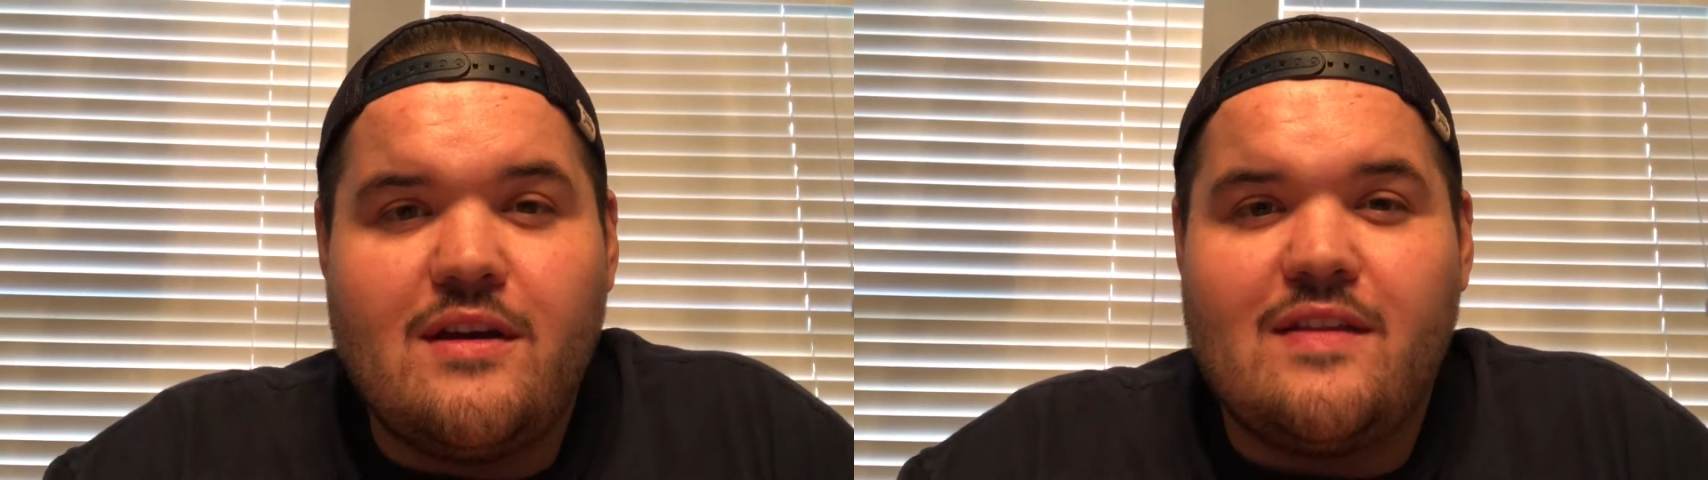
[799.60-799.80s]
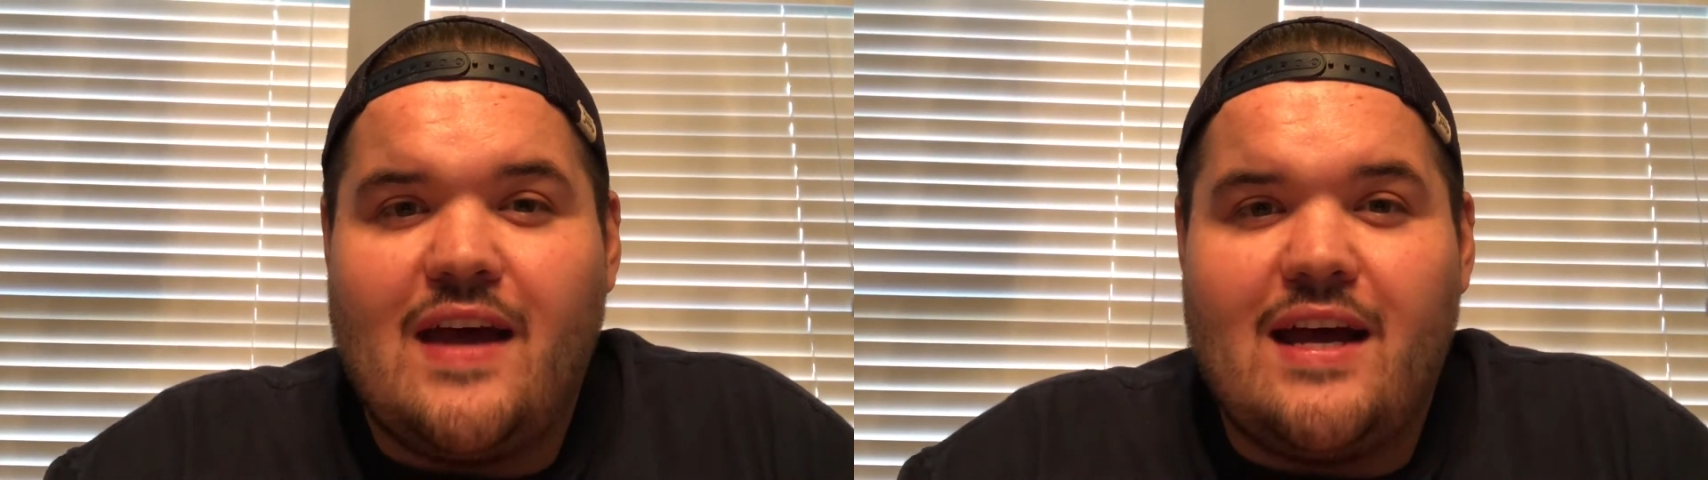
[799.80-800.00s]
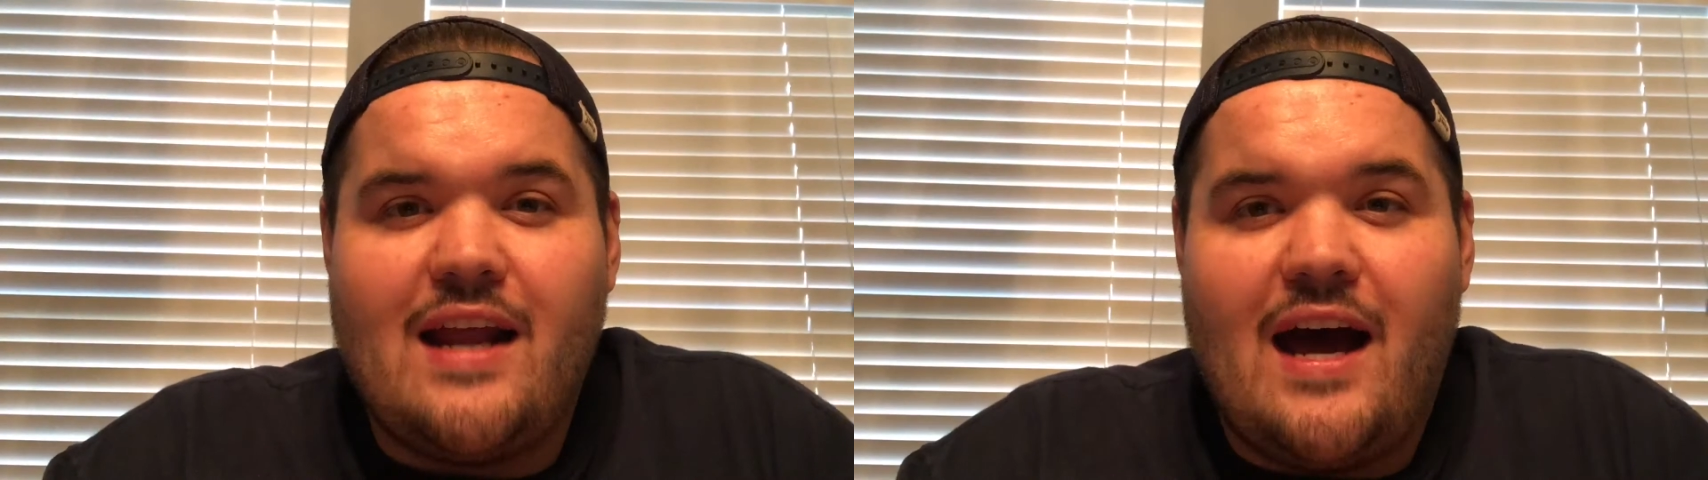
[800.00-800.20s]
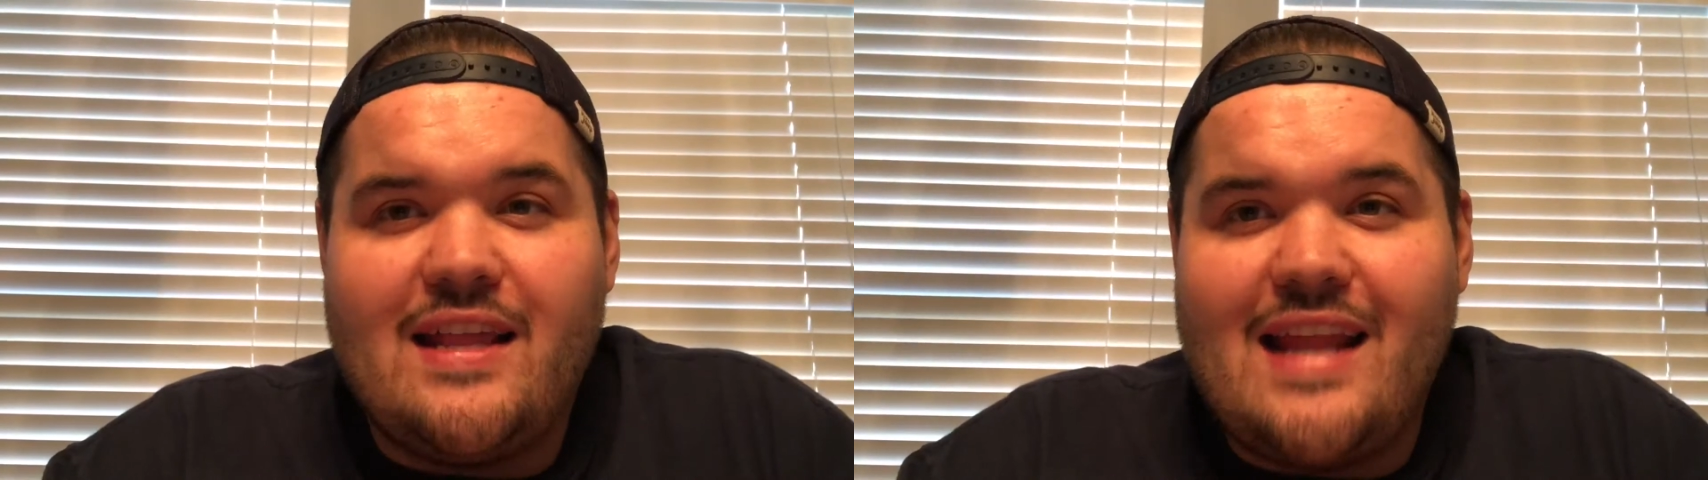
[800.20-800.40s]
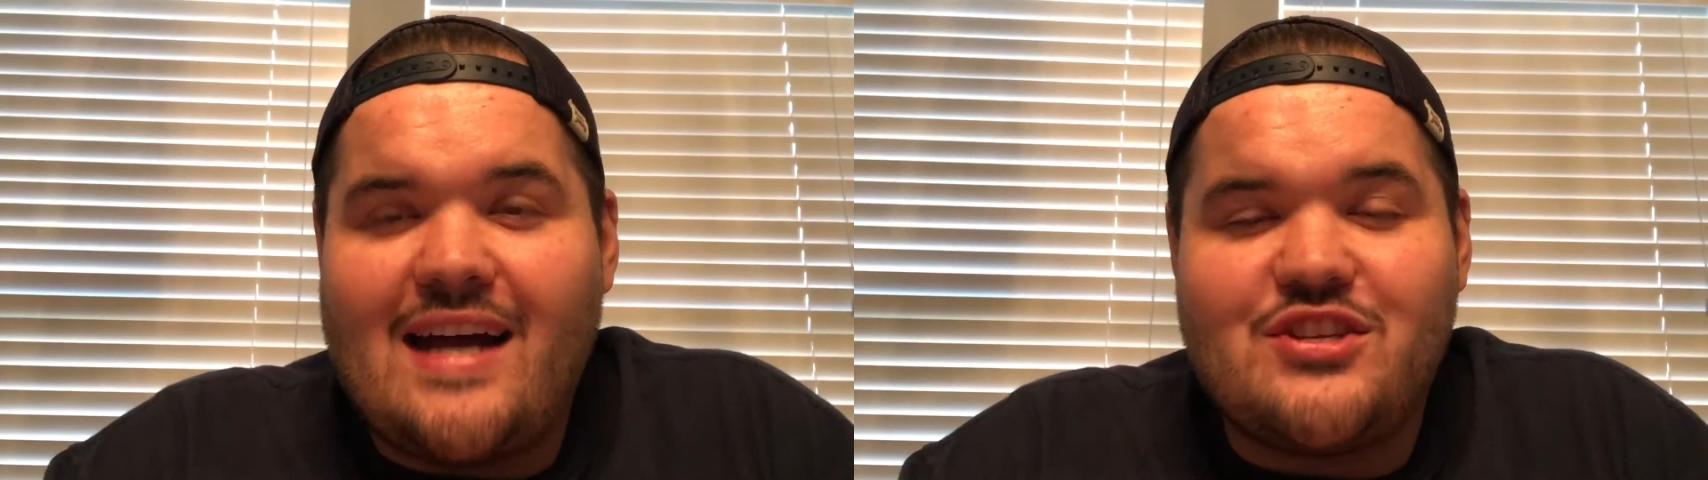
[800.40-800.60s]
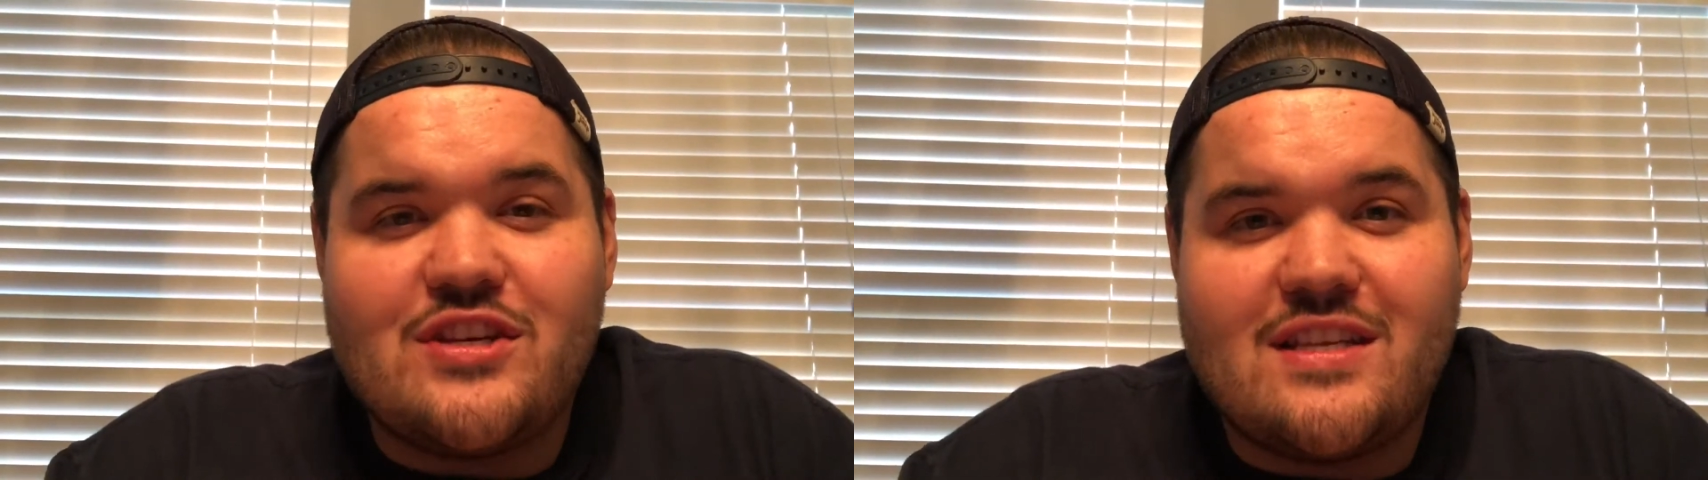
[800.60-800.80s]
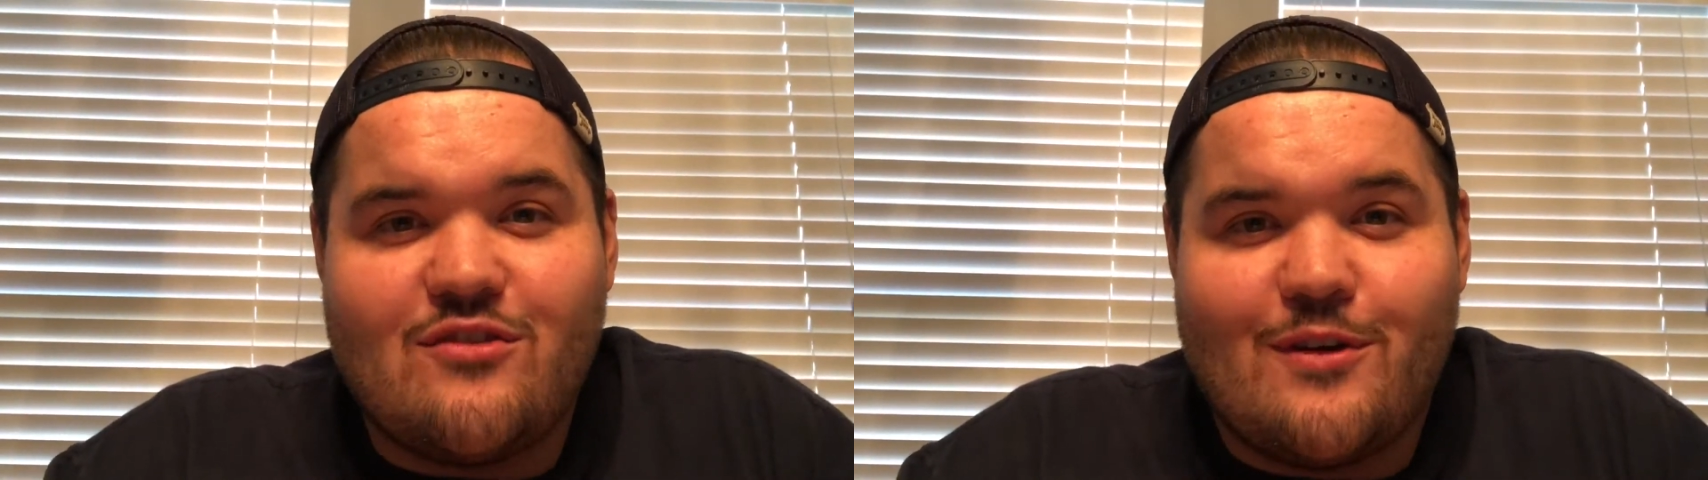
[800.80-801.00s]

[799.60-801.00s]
that not just the